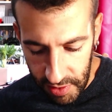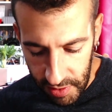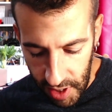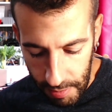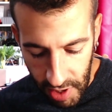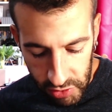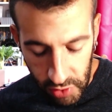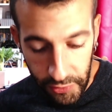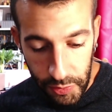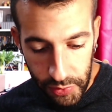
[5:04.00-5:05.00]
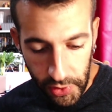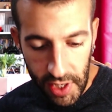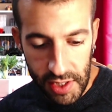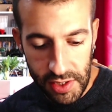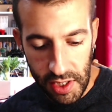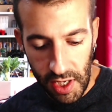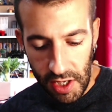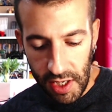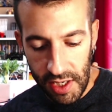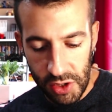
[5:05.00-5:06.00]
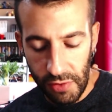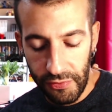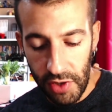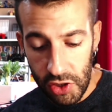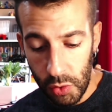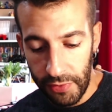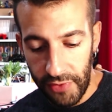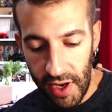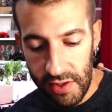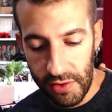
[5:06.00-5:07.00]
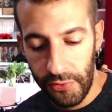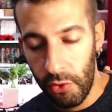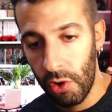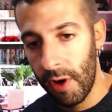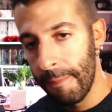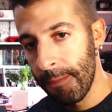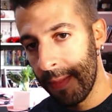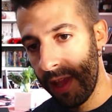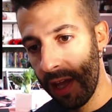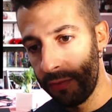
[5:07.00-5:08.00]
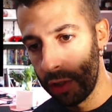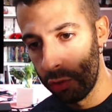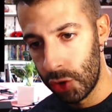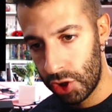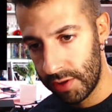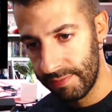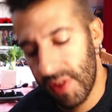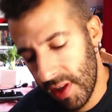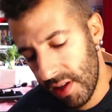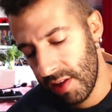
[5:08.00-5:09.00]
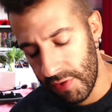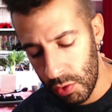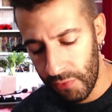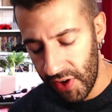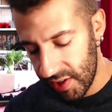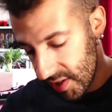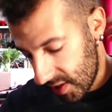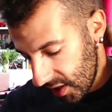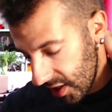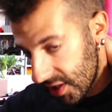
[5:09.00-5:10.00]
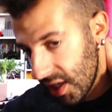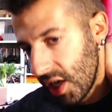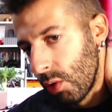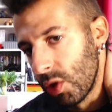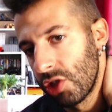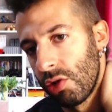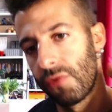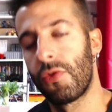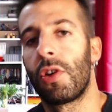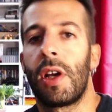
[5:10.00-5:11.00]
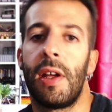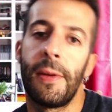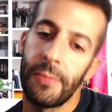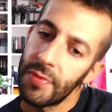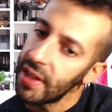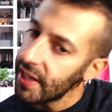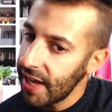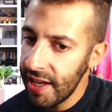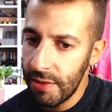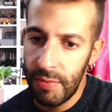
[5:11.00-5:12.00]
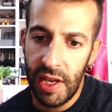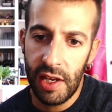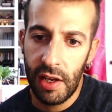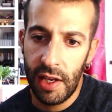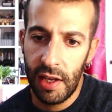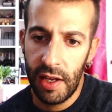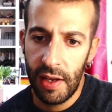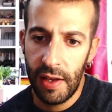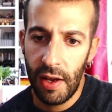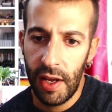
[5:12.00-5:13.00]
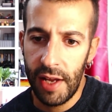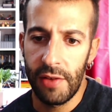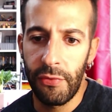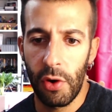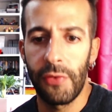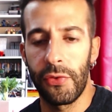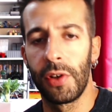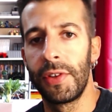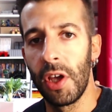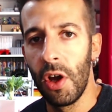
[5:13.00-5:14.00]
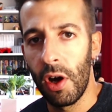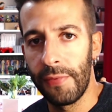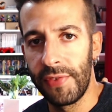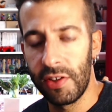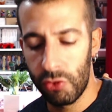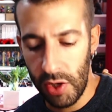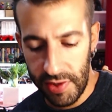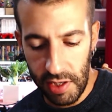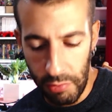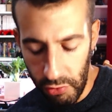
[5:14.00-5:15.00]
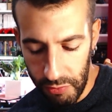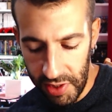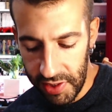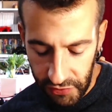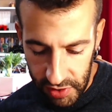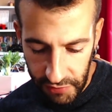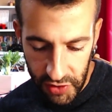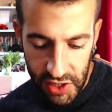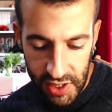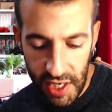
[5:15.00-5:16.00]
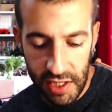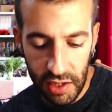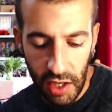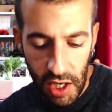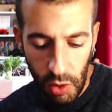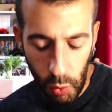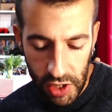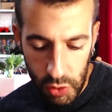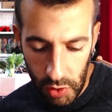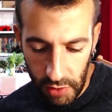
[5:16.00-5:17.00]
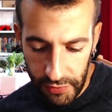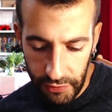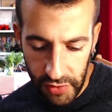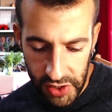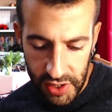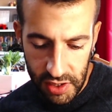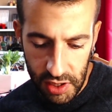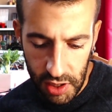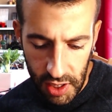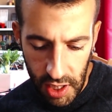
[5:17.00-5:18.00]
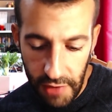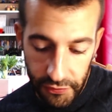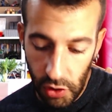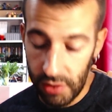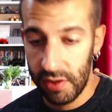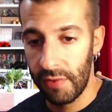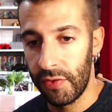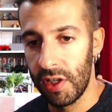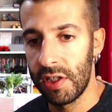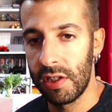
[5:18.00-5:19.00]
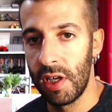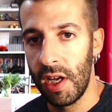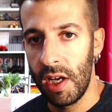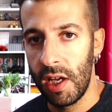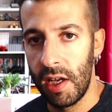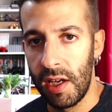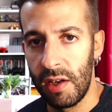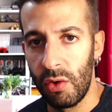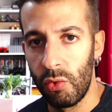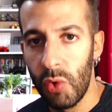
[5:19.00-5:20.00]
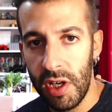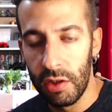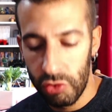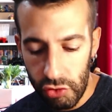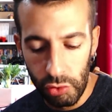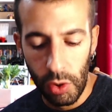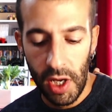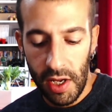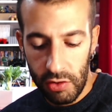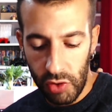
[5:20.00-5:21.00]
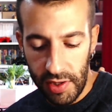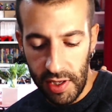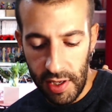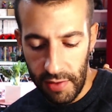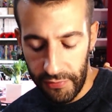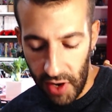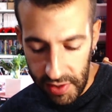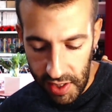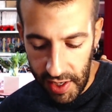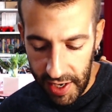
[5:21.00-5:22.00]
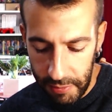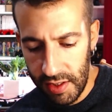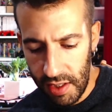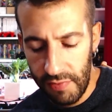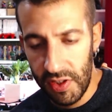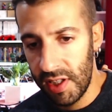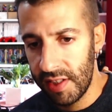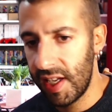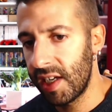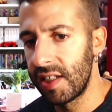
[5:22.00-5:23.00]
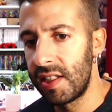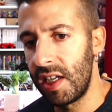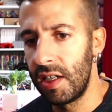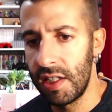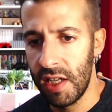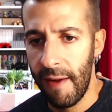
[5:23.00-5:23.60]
amount of praise is Virtua Fighter 4 evolution. The Virtua Fighter series was known for kind of being in the forefront of the 3D movement. The first title was one of the first, if not the first, real true 3D fighting game. Even the Tekken series